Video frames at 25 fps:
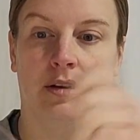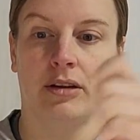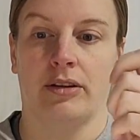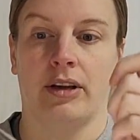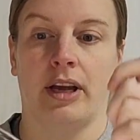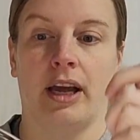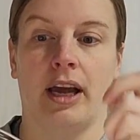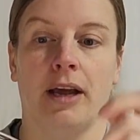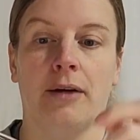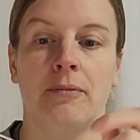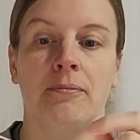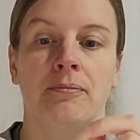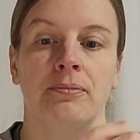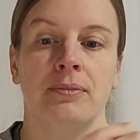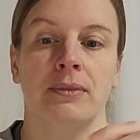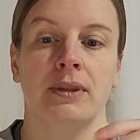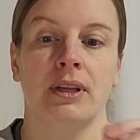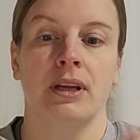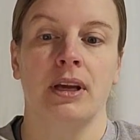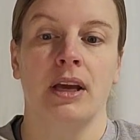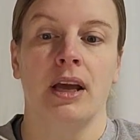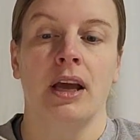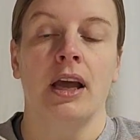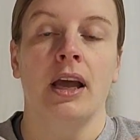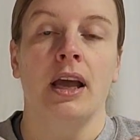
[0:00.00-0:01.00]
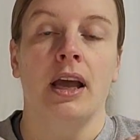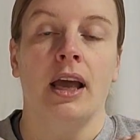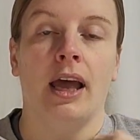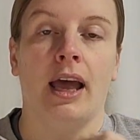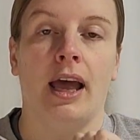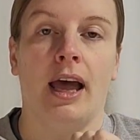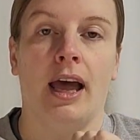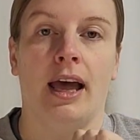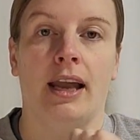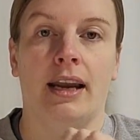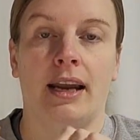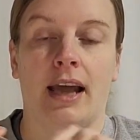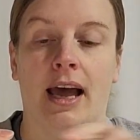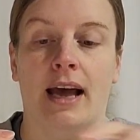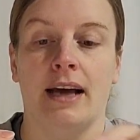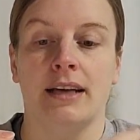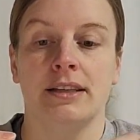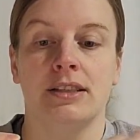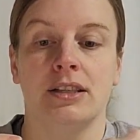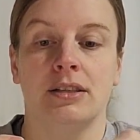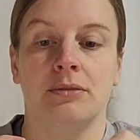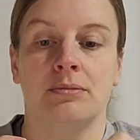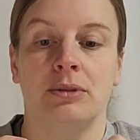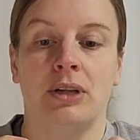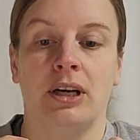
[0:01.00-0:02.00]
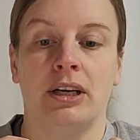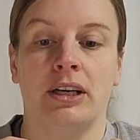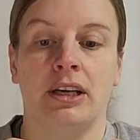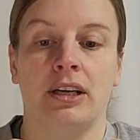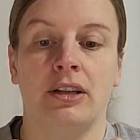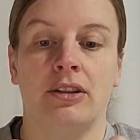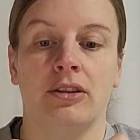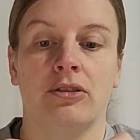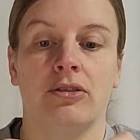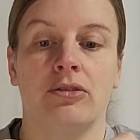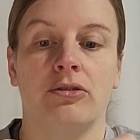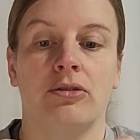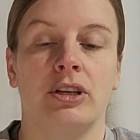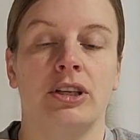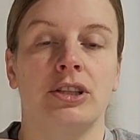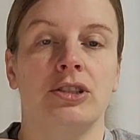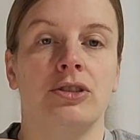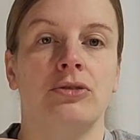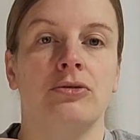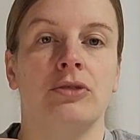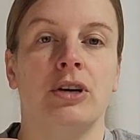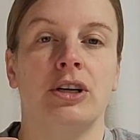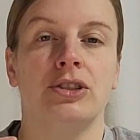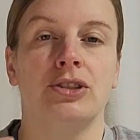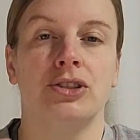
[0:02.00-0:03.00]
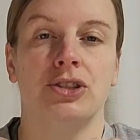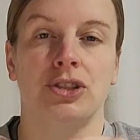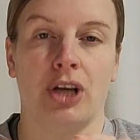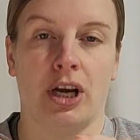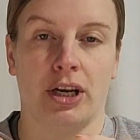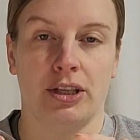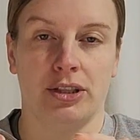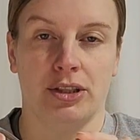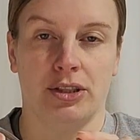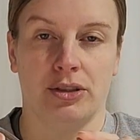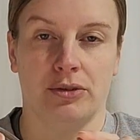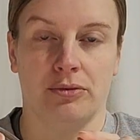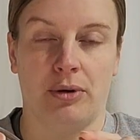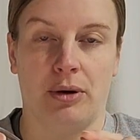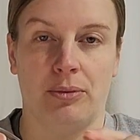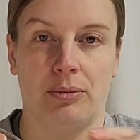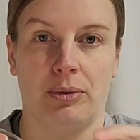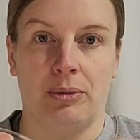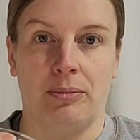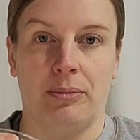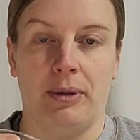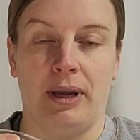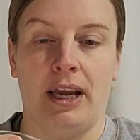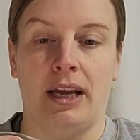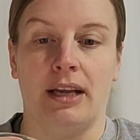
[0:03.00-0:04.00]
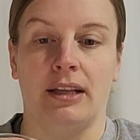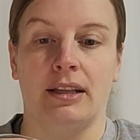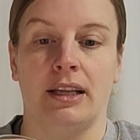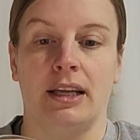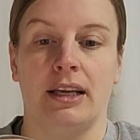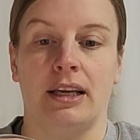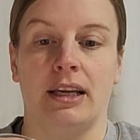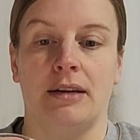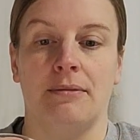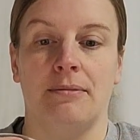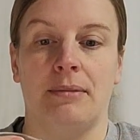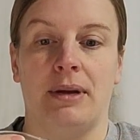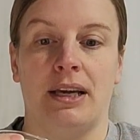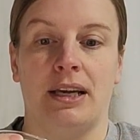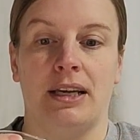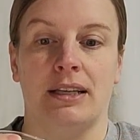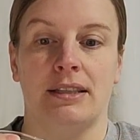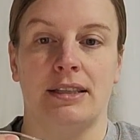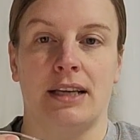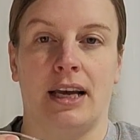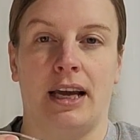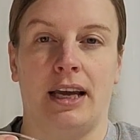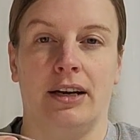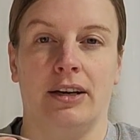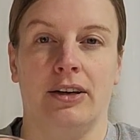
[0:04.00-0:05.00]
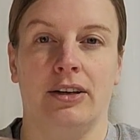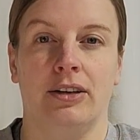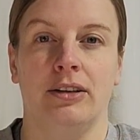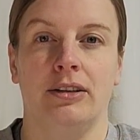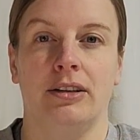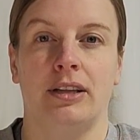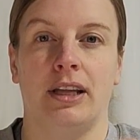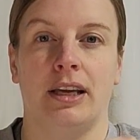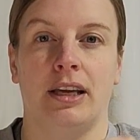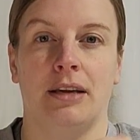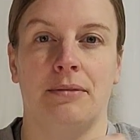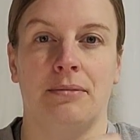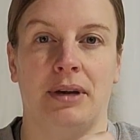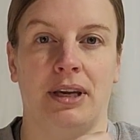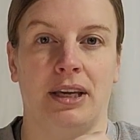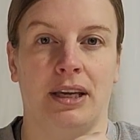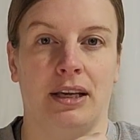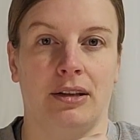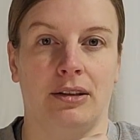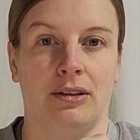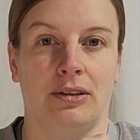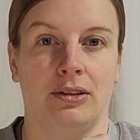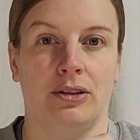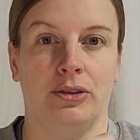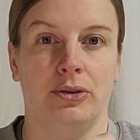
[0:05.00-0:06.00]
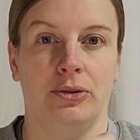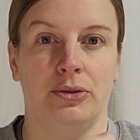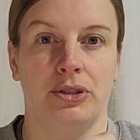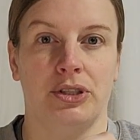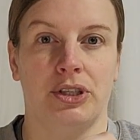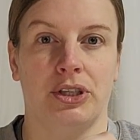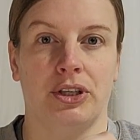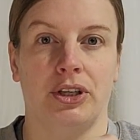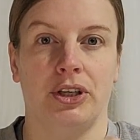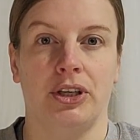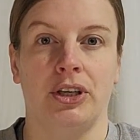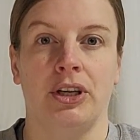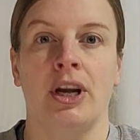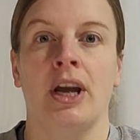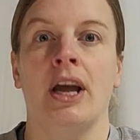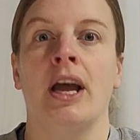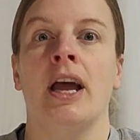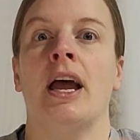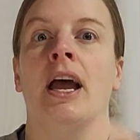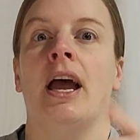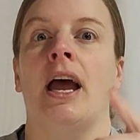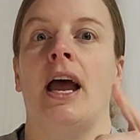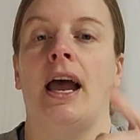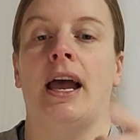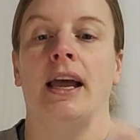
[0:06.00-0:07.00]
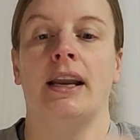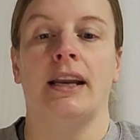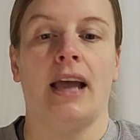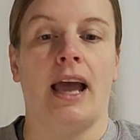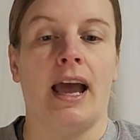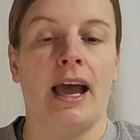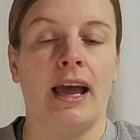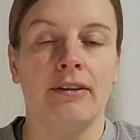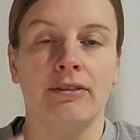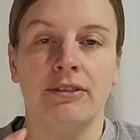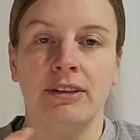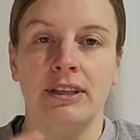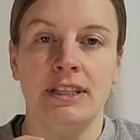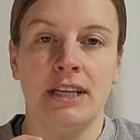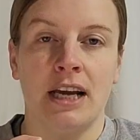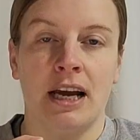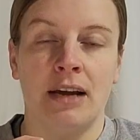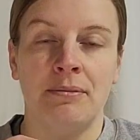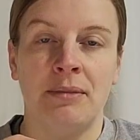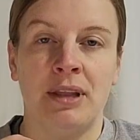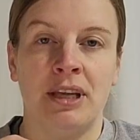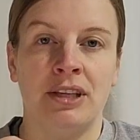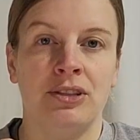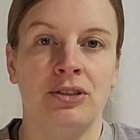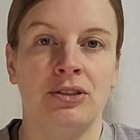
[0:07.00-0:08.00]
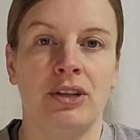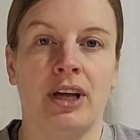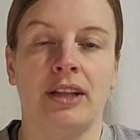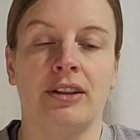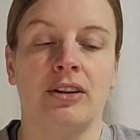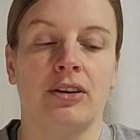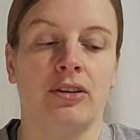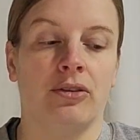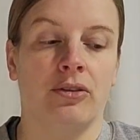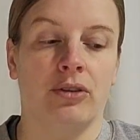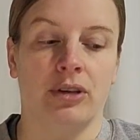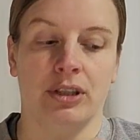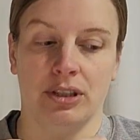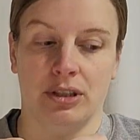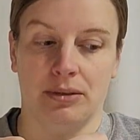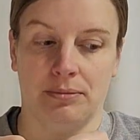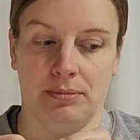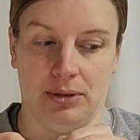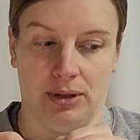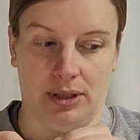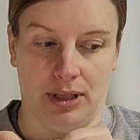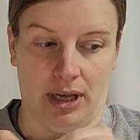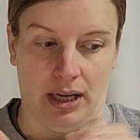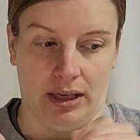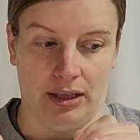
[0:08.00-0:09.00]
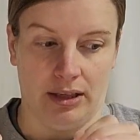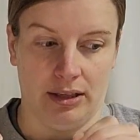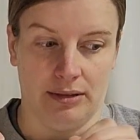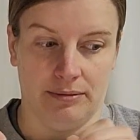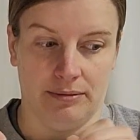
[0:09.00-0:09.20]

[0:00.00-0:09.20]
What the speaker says: Okay, and as they're plucking, they're going to adjust the rubber band. They can make it tighter, they can make it looser, and every time they do that, they're going to pluck,